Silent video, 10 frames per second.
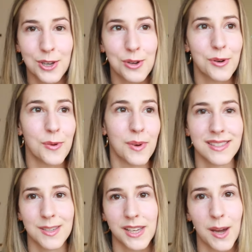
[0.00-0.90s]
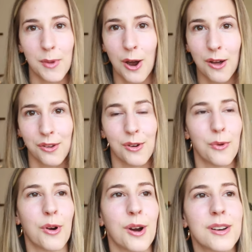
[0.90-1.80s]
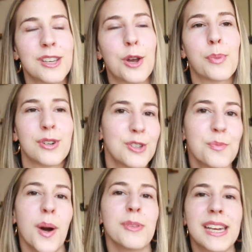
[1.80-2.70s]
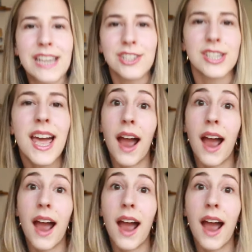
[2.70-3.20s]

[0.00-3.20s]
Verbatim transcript: who wants to become an author or, you know, pursue publication.